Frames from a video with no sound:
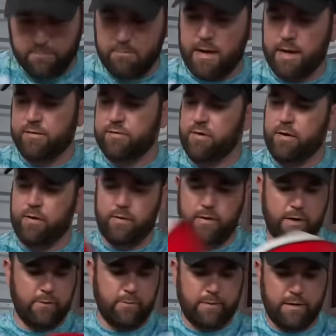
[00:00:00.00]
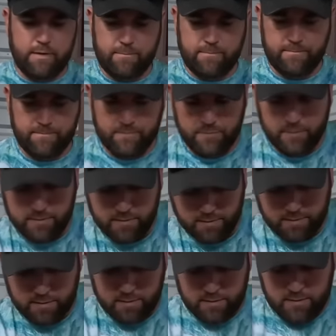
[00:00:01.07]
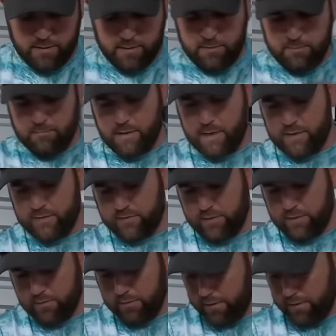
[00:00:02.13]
Bicycle helmet it. Bicycle